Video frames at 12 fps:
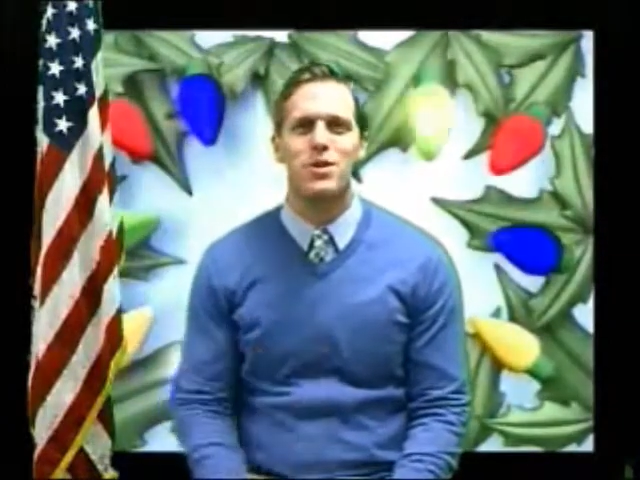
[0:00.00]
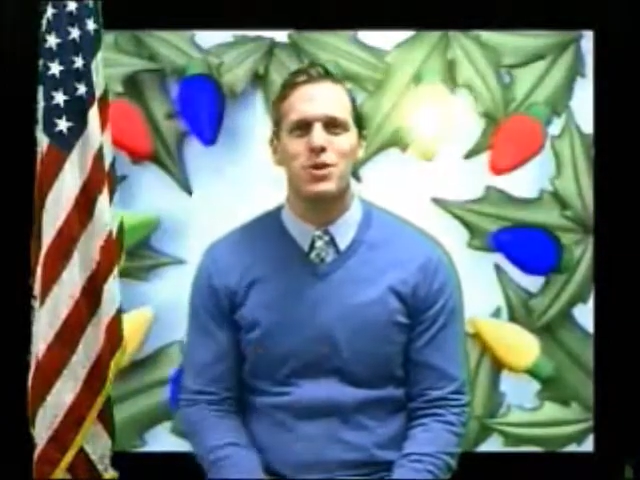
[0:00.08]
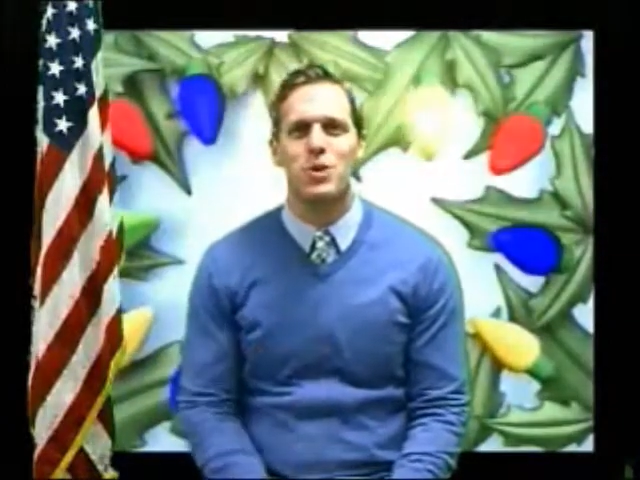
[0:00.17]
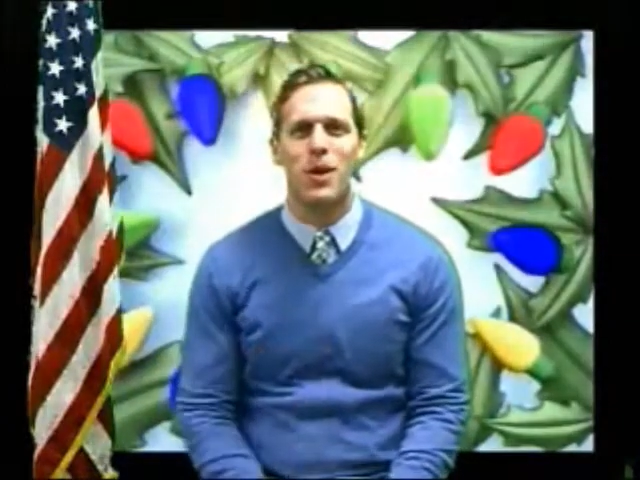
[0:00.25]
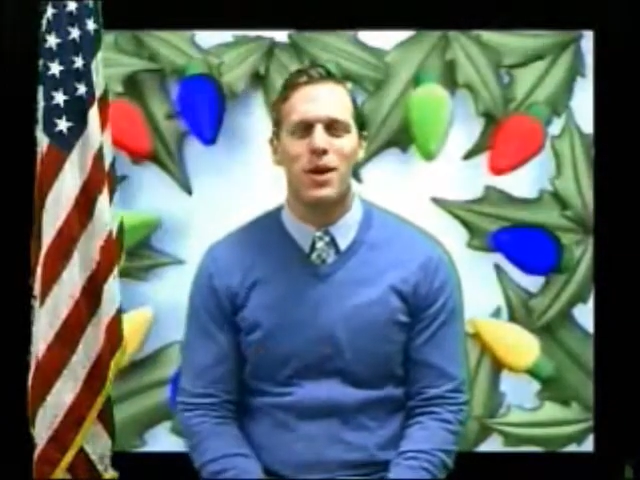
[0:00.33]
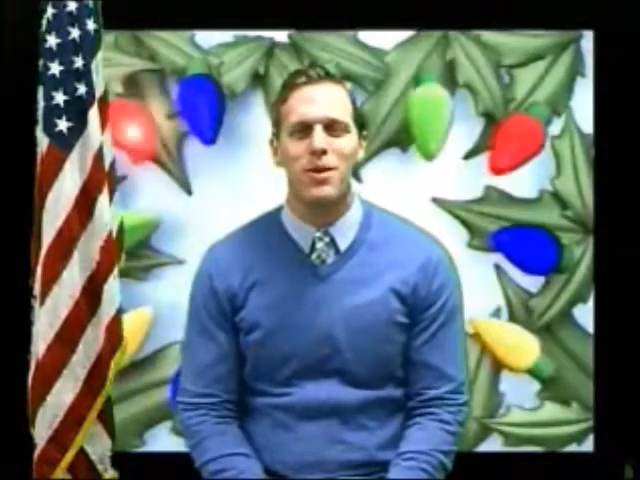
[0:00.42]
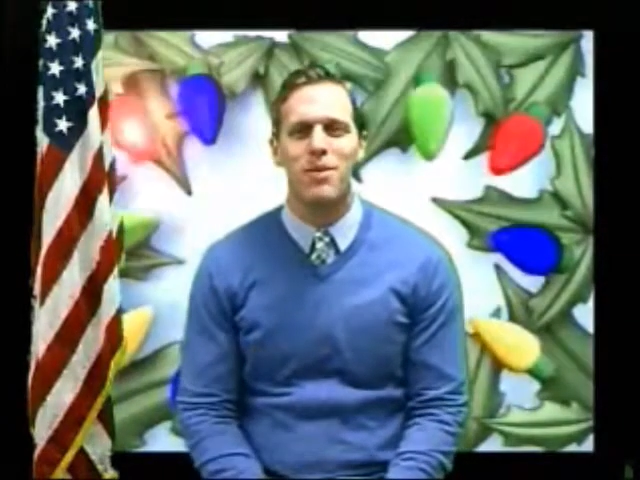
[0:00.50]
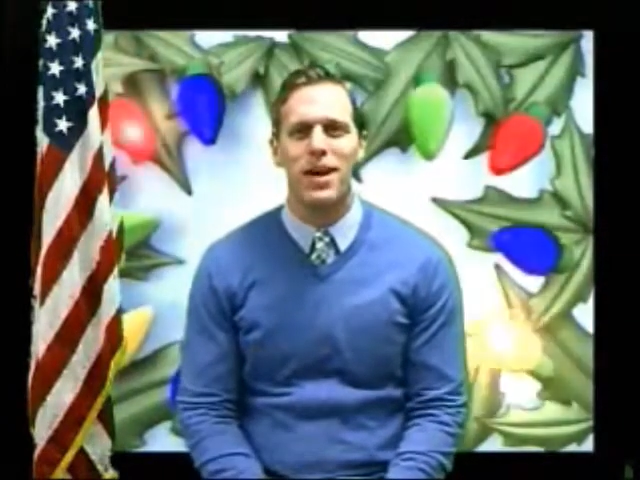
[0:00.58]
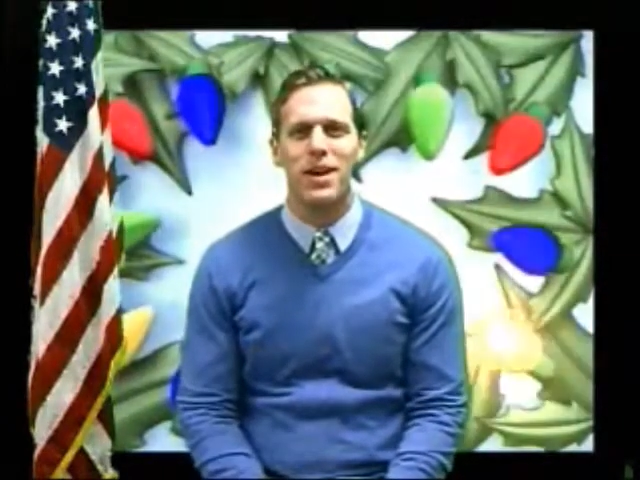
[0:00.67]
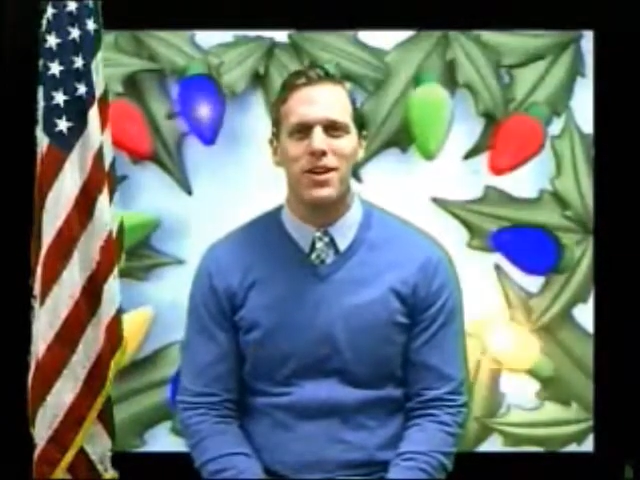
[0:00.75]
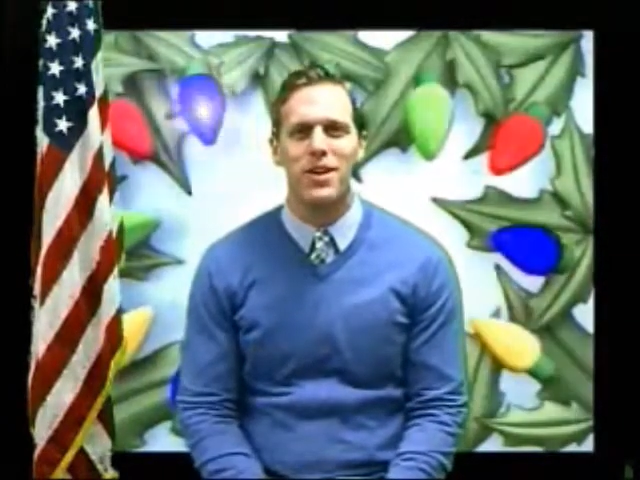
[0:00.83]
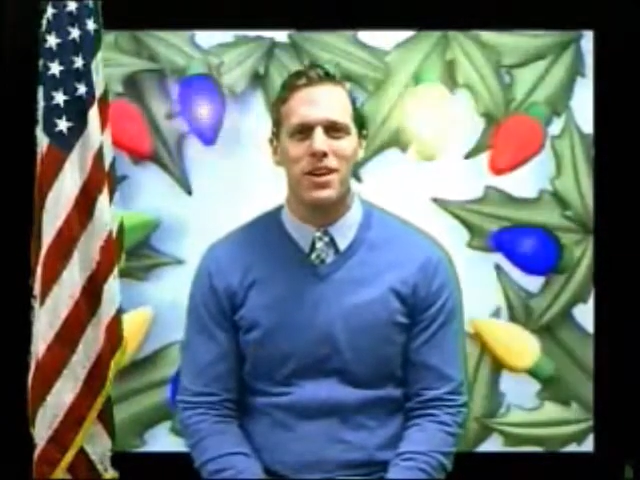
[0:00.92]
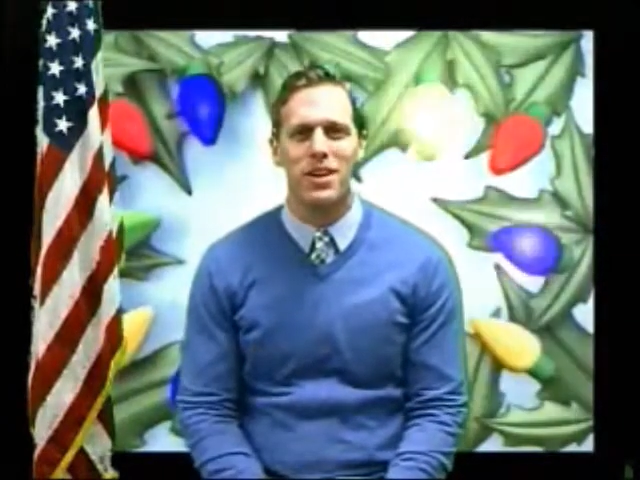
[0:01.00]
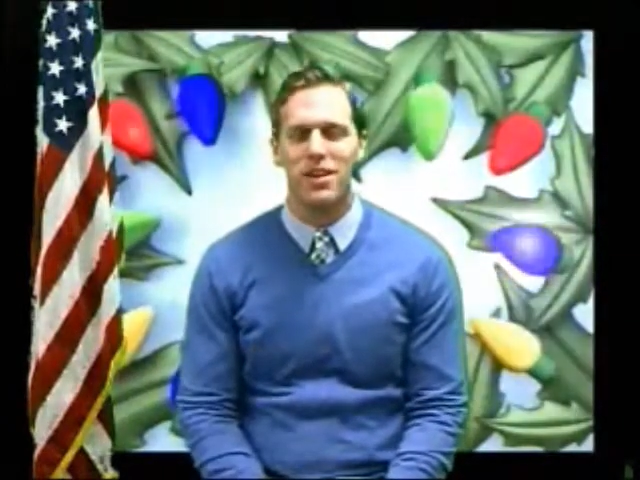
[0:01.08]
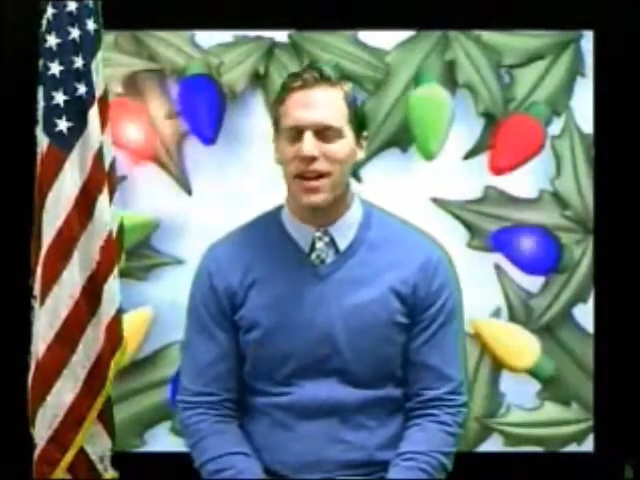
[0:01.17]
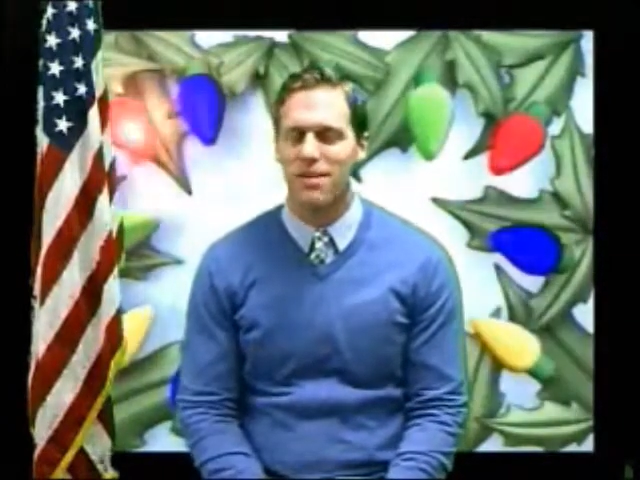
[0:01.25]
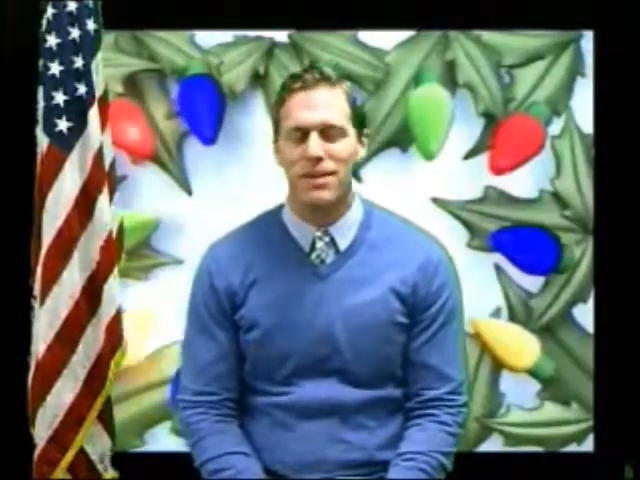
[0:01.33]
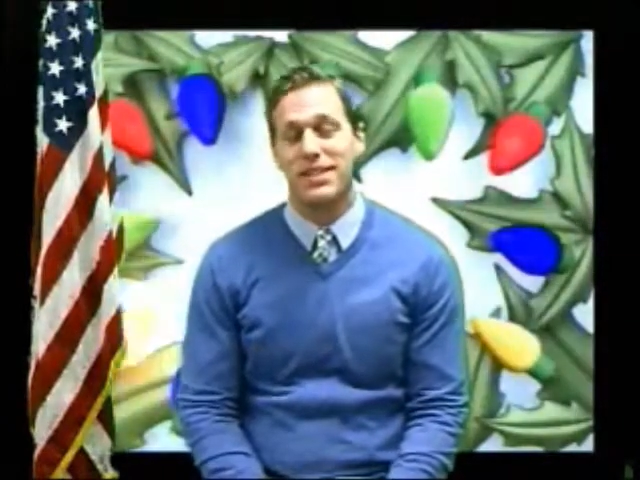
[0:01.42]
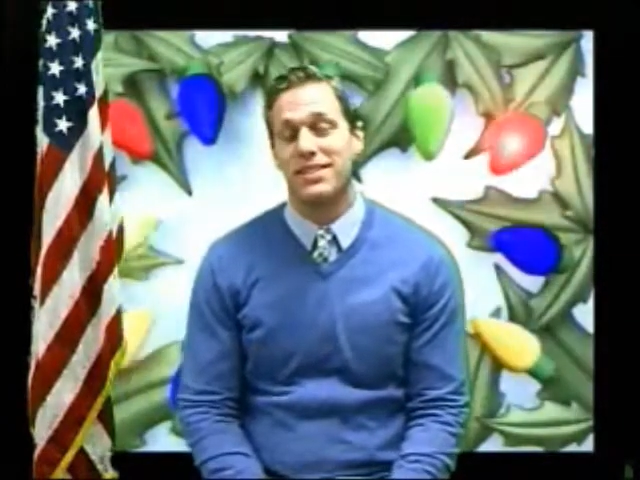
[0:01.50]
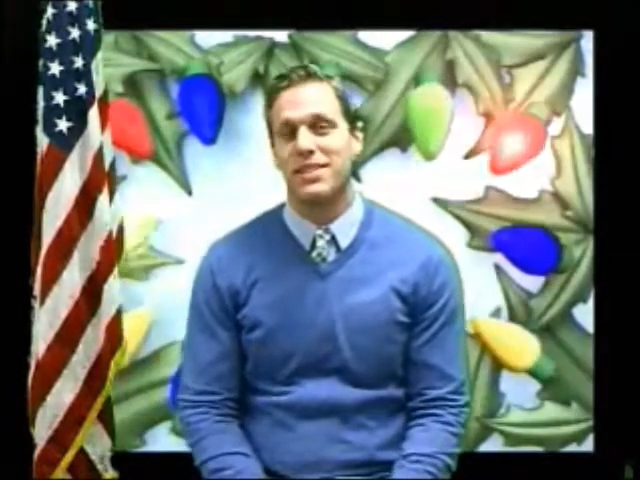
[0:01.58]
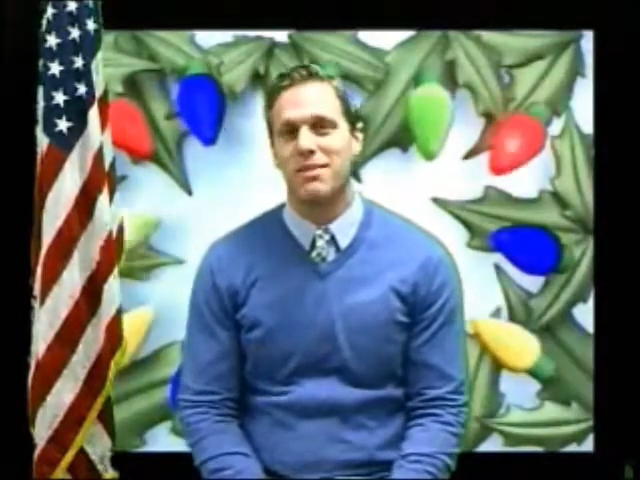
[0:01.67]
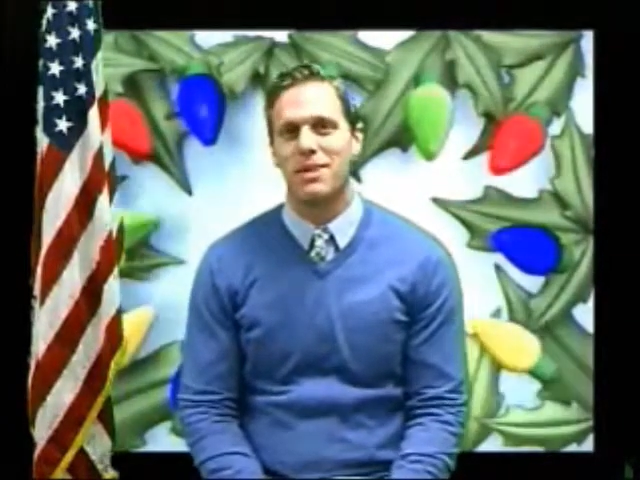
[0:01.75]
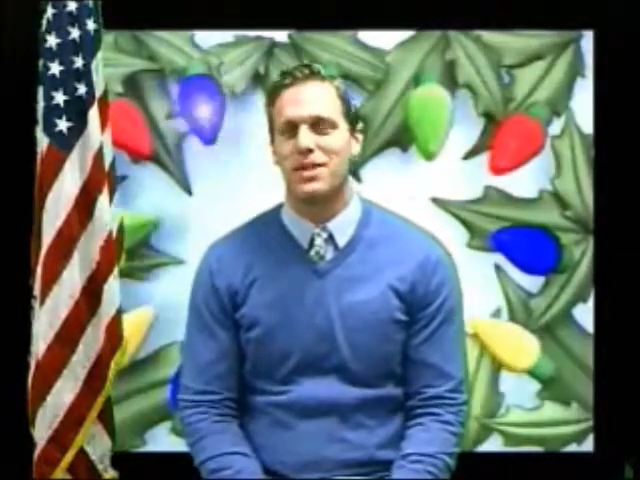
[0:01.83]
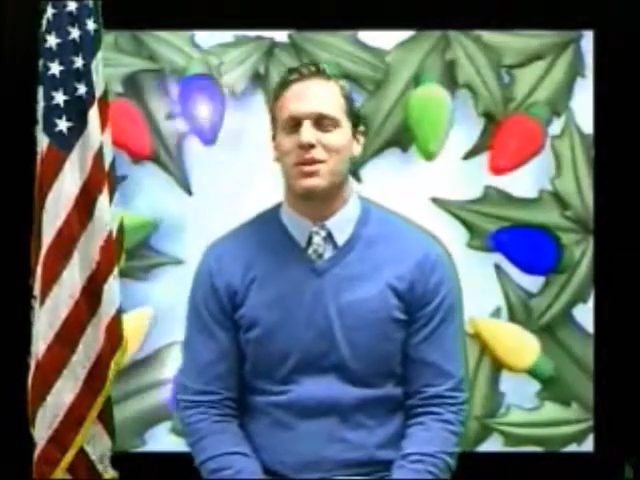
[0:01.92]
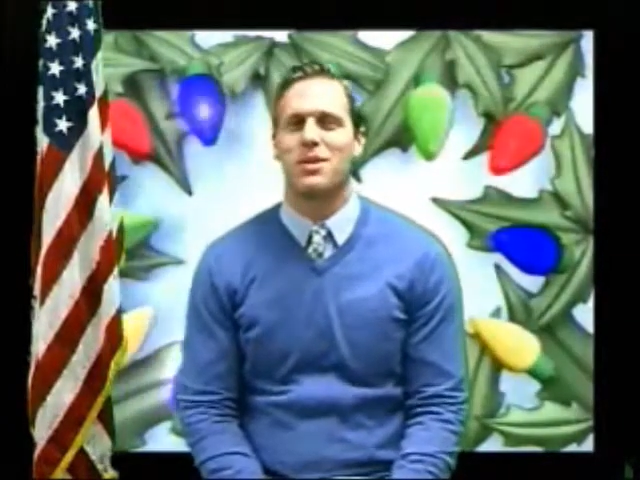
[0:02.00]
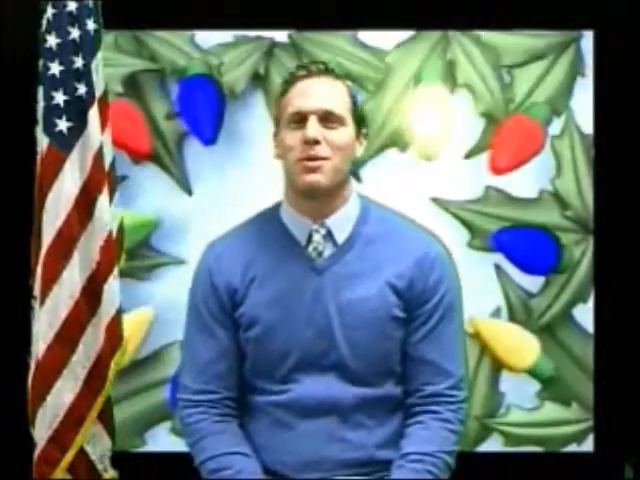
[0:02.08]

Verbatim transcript: Sweaterbecker here. I mean, Mr.